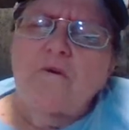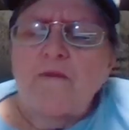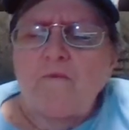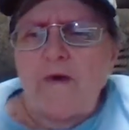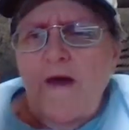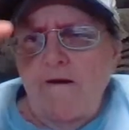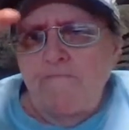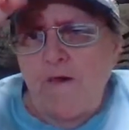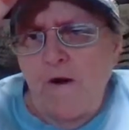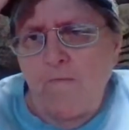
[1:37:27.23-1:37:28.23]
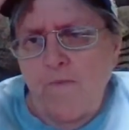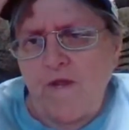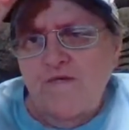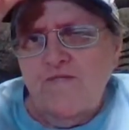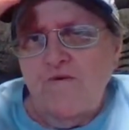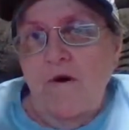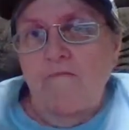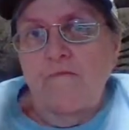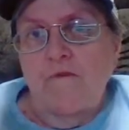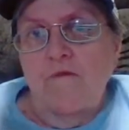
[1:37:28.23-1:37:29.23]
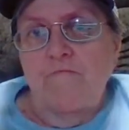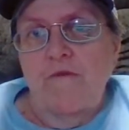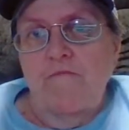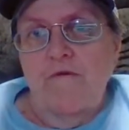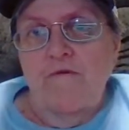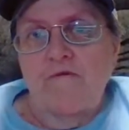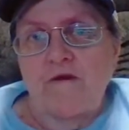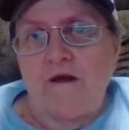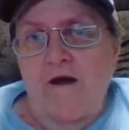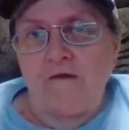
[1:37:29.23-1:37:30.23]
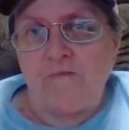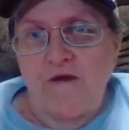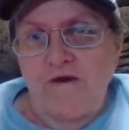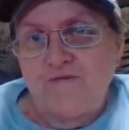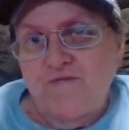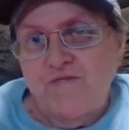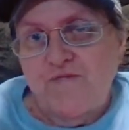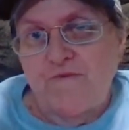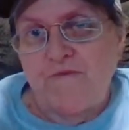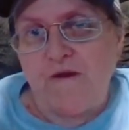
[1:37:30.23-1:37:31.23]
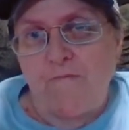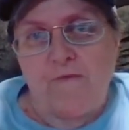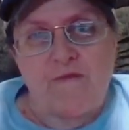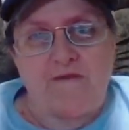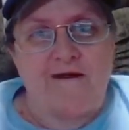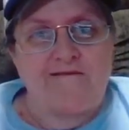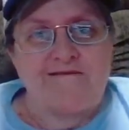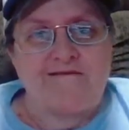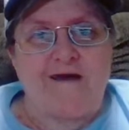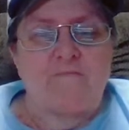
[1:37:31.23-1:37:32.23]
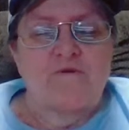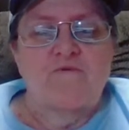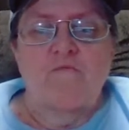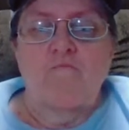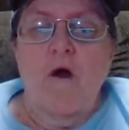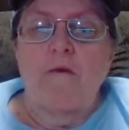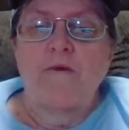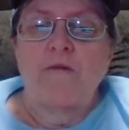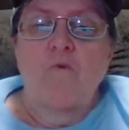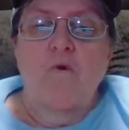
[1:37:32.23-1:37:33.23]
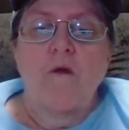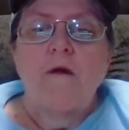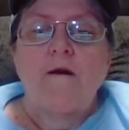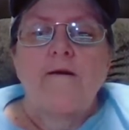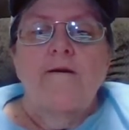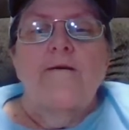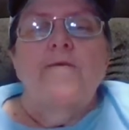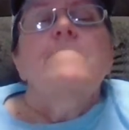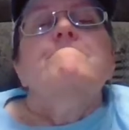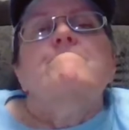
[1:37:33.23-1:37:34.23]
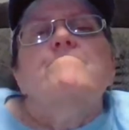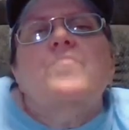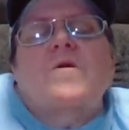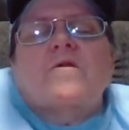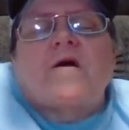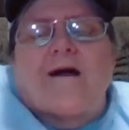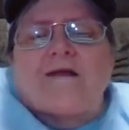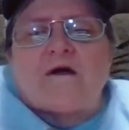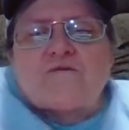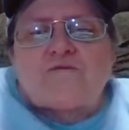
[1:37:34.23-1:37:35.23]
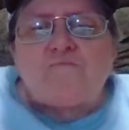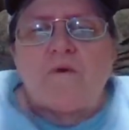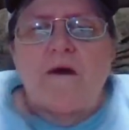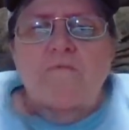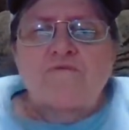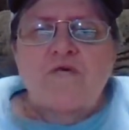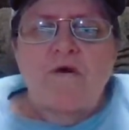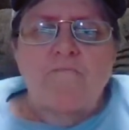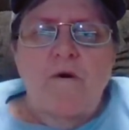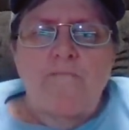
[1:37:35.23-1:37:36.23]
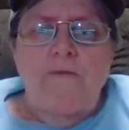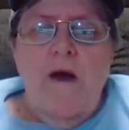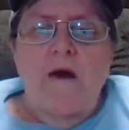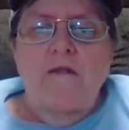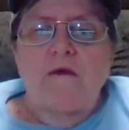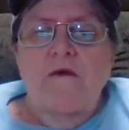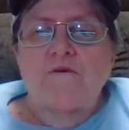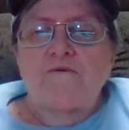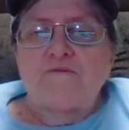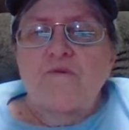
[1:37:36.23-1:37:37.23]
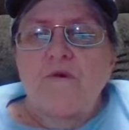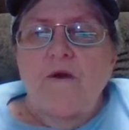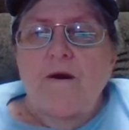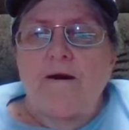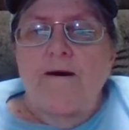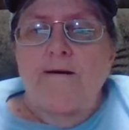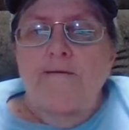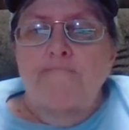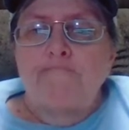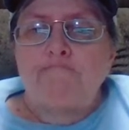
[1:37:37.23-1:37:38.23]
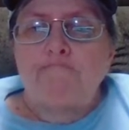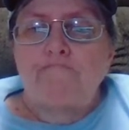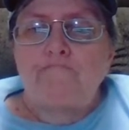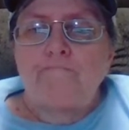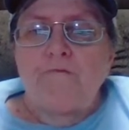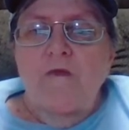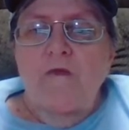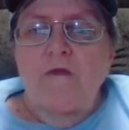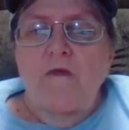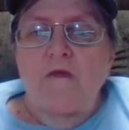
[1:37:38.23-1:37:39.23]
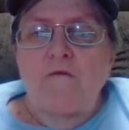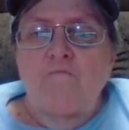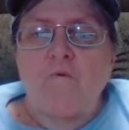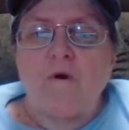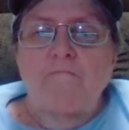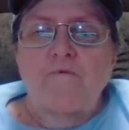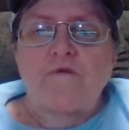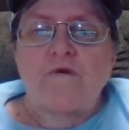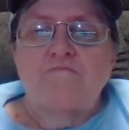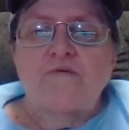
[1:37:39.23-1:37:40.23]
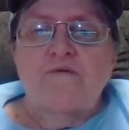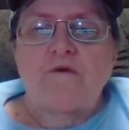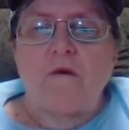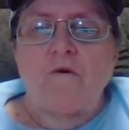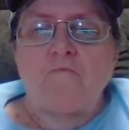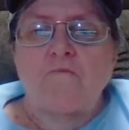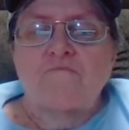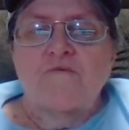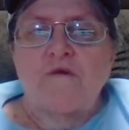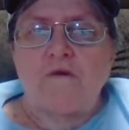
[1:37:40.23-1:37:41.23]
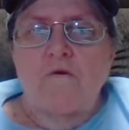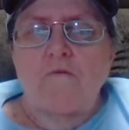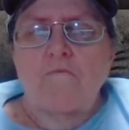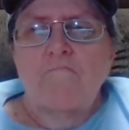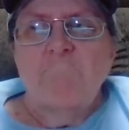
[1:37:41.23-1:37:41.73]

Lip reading: I don't have now, but I still have a little bit of it, like IBS is still there, but not that much of a problem anymore. But I guess what I would say about that is, if one believes that not all wounds heal,